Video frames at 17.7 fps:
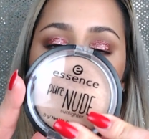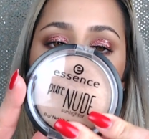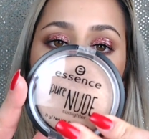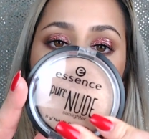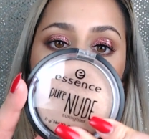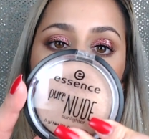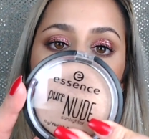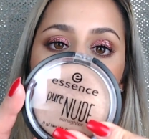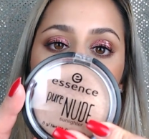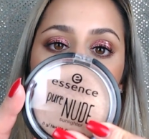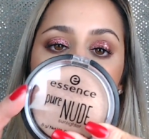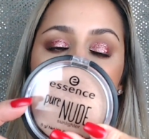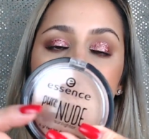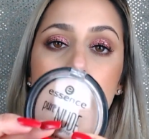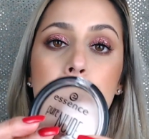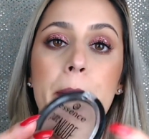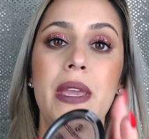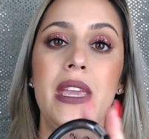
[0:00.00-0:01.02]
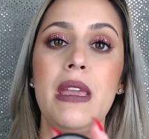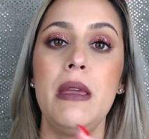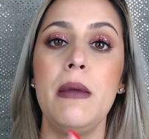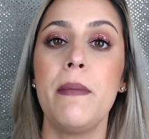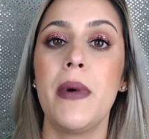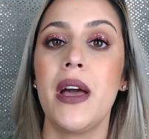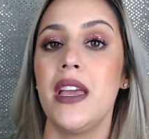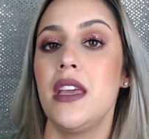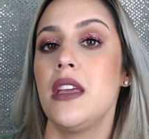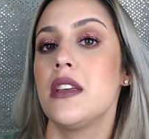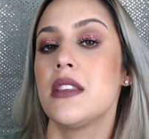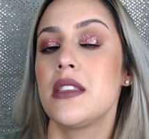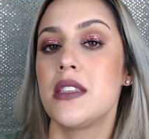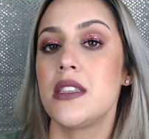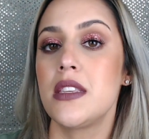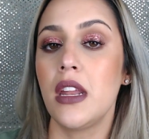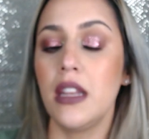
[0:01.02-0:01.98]
in shade Be My
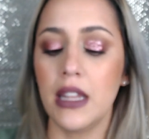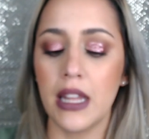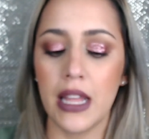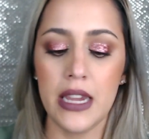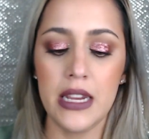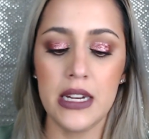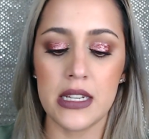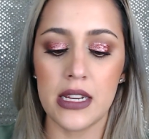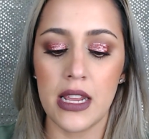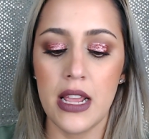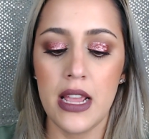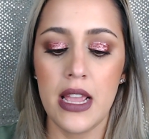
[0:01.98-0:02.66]
Sunlight,